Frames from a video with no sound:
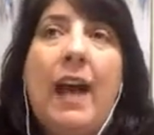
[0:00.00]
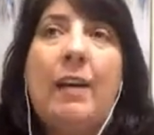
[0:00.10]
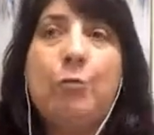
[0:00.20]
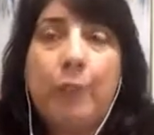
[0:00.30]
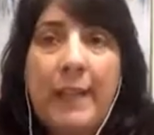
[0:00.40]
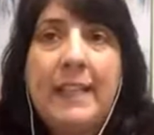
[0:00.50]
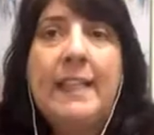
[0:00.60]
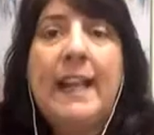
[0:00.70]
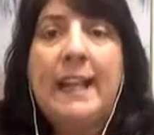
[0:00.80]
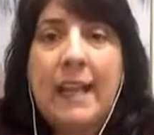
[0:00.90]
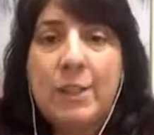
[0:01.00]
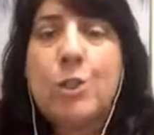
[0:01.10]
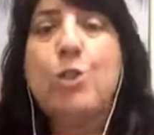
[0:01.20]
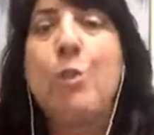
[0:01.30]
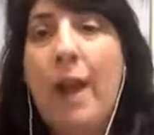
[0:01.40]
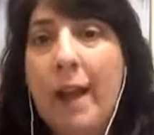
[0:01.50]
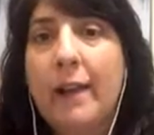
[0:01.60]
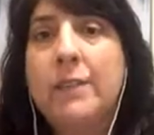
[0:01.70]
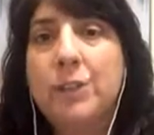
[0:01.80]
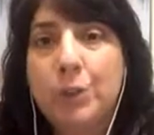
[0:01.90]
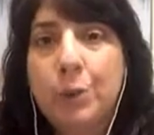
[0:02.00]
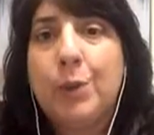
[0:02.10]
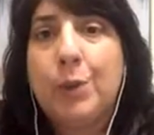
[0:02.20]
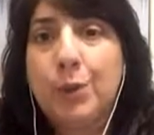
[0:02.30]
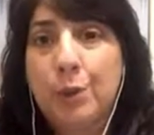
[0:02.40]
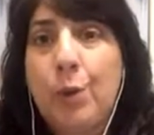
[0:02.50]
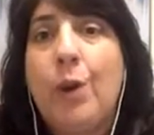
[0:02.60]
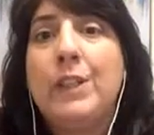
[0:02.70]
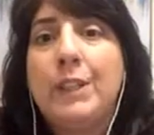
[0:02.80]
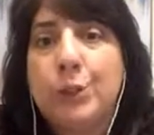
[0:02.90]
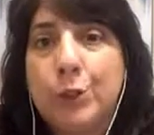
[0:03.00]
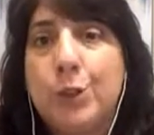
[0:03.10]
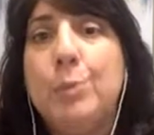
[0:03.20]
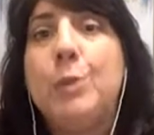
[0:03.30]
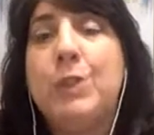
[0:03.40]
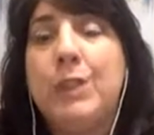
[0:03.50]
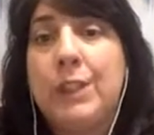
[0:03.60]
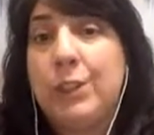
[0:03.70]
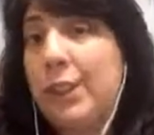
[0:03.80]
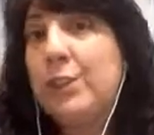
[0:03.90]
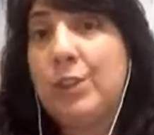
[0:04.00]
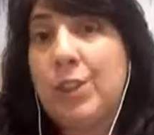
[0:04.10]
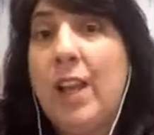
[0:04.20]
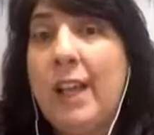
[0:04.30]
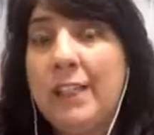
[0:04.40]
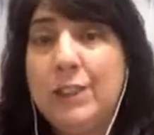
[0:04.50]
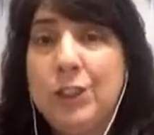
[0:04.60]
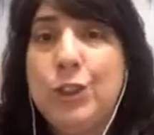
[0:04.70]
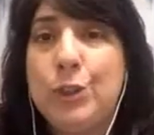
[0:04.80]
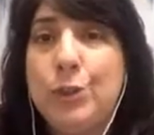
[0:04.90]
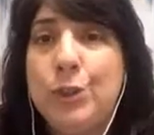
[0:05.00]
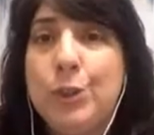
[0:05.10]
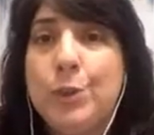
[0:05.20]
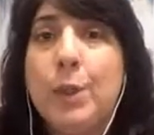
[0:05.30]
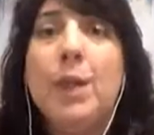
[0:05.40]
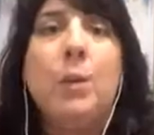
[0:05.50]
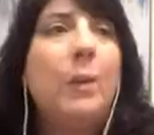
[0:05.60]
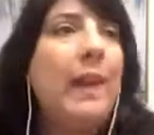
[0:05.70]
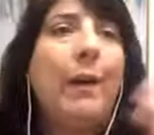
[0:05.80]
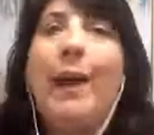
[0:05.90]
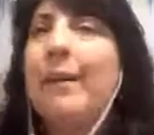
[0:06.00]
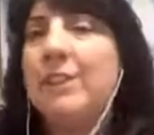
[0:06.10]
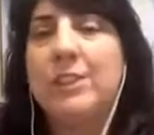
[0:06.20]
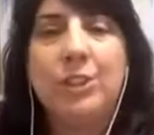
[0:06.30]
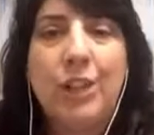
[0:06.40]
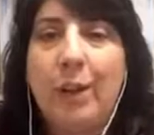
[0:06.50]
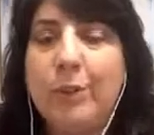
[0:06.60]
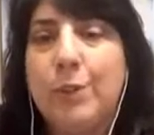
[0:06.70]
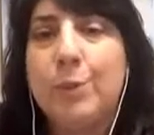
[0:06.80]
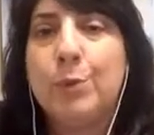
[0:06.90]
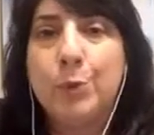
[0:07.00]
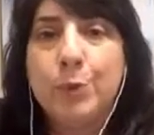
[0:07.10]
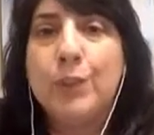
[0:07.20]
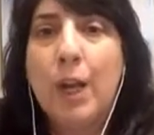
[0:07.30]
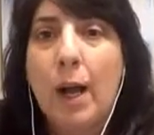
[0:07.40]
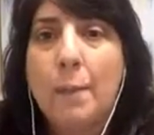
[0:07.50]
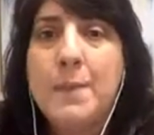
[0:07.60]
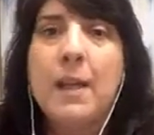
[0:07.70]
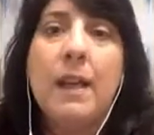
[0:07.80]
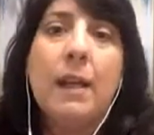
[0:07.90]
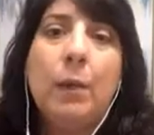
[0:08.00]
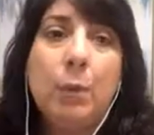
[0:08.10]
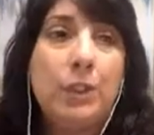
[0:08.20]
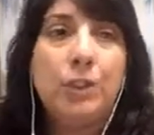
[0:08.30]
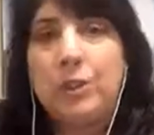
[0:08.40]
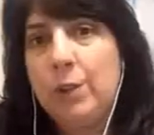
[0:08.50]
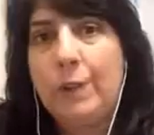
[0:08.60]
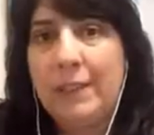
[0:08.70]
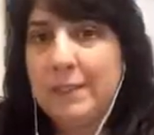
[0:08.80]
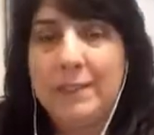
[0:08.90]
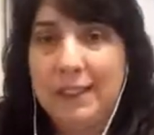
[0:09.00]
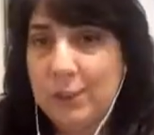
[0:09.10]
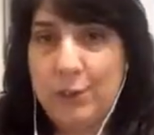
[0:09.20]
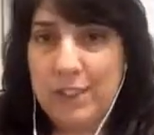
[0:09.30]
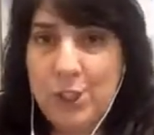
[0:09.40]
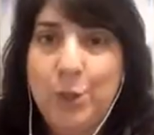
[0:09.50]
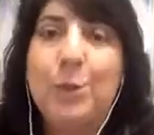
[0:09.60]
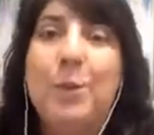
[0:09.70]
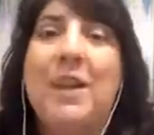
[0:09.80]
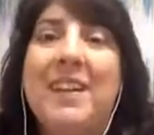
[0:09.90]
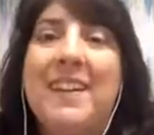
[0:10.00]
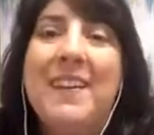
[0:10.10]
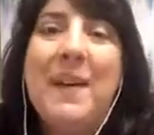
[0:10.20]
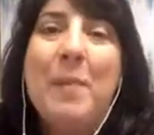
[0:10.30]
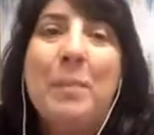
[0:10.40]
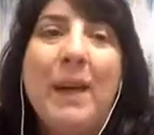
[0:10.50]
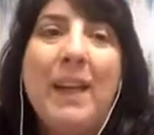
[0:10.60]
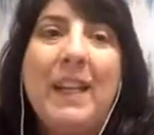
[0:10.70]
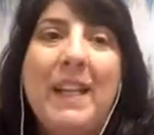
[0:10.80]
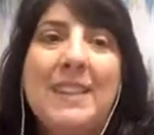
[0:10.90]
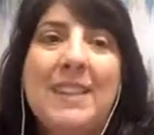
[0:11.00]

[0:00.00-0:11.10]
radiate and attract your audience, your community, and your clients to you without having to shout it from the rooftops, which, that's great too. But it's